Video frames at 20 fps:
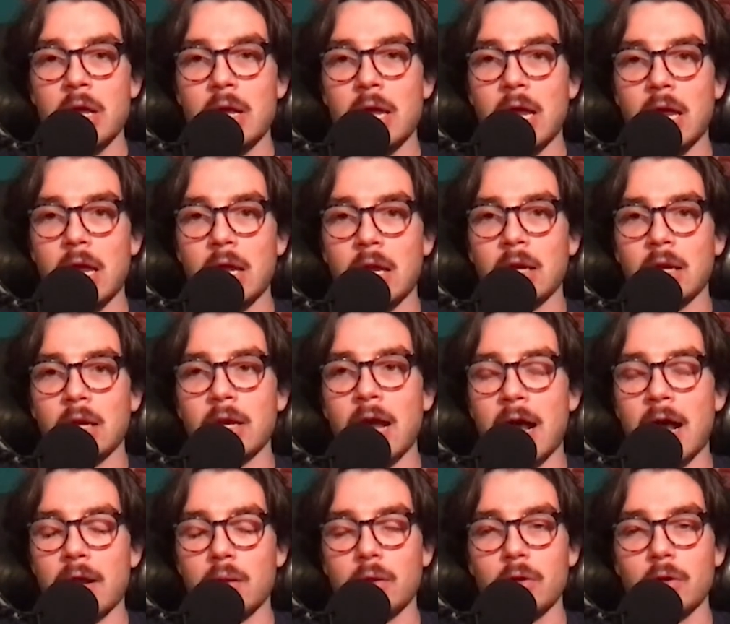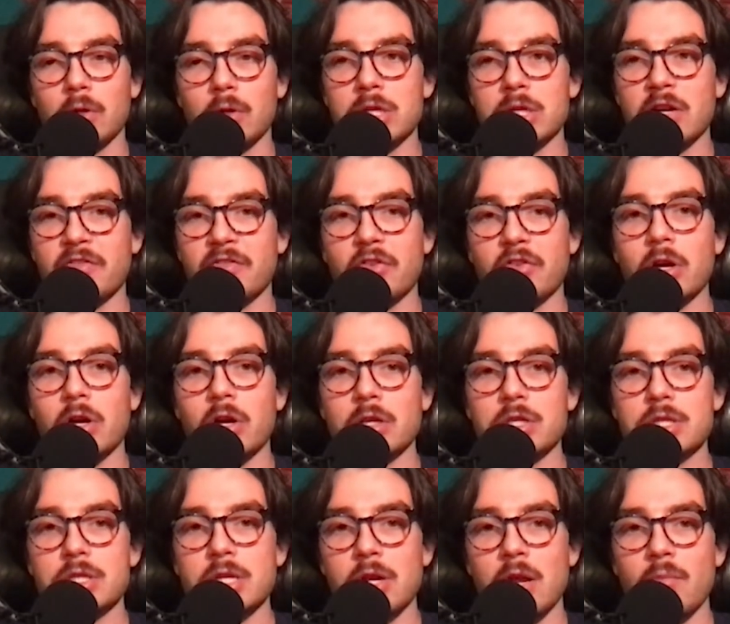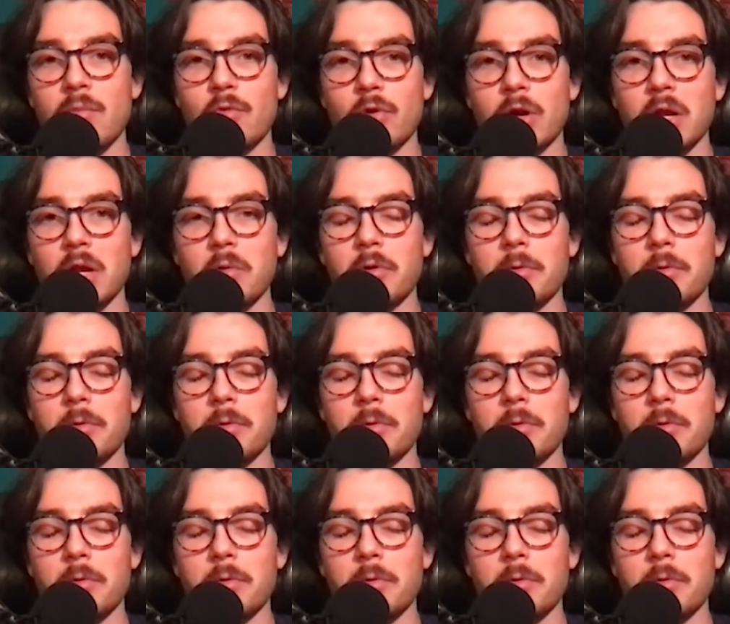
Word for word: And it got a little tougher on Sunday morning